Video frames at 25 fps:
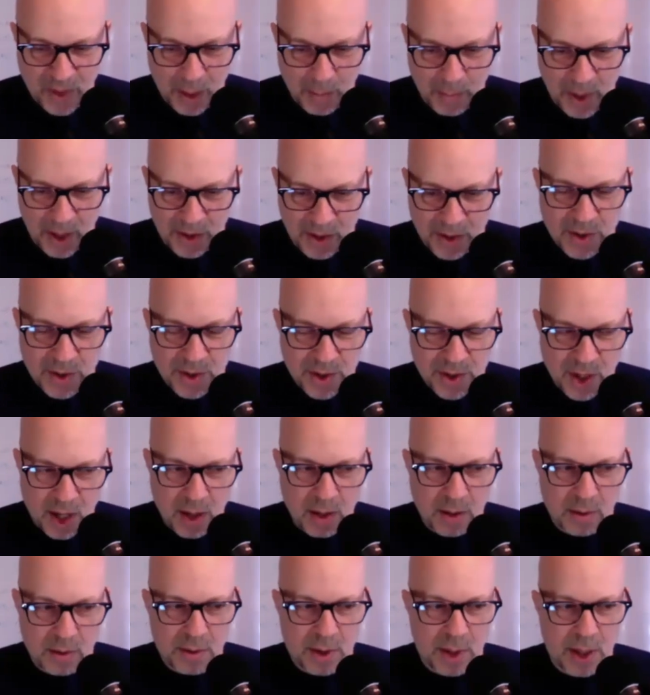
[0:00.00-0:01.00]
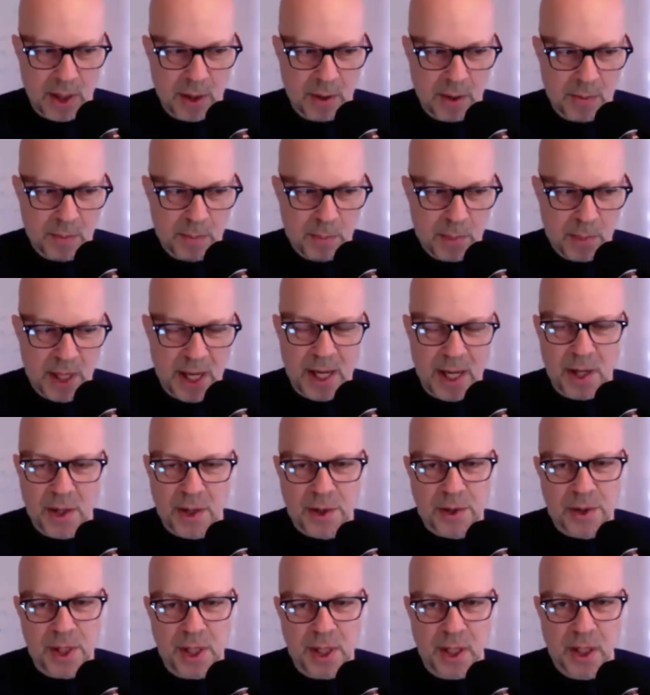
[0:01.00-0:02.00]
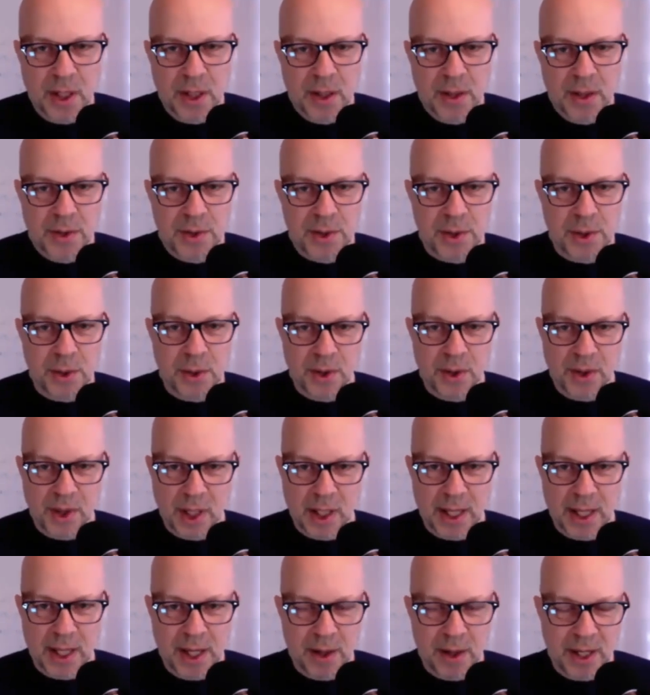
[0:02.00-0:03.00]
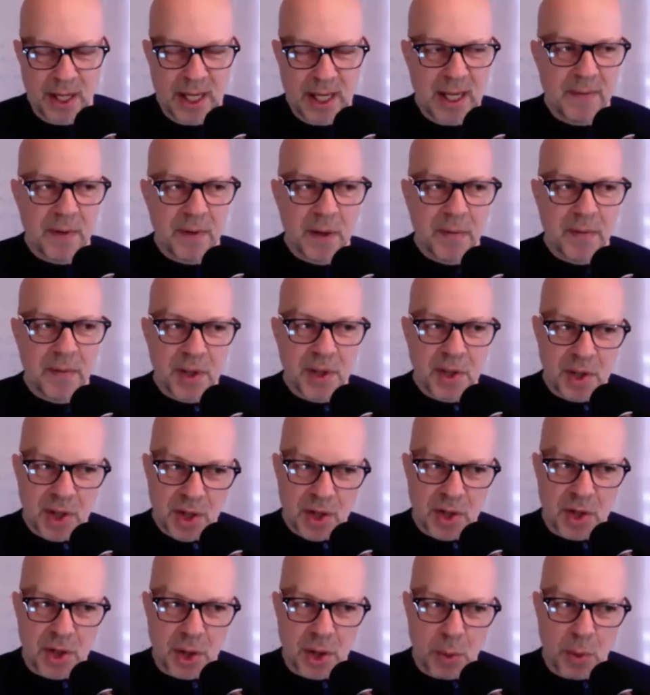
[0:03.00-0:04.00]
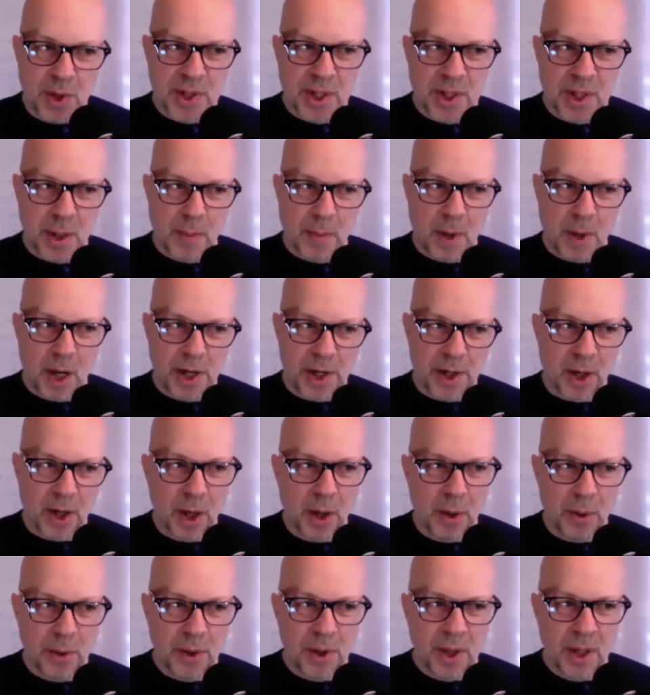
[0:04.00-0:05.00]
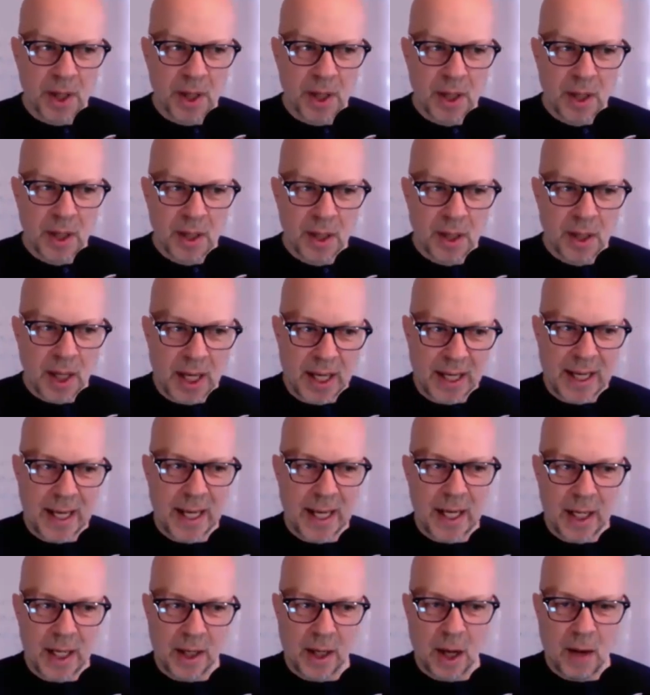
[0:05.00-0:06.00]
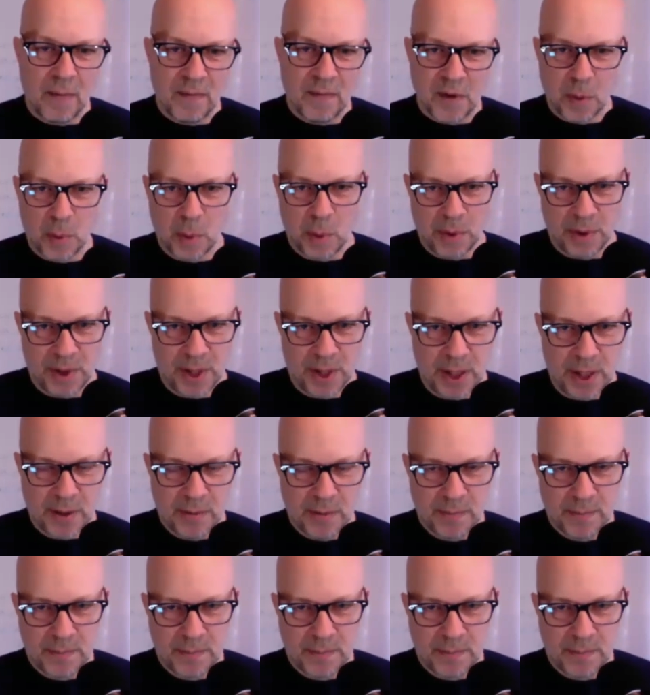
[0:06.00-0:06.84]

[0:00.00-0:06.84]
but start, plant your tree sooner than later, even if it's just doing some on your own and getting comfortable with it.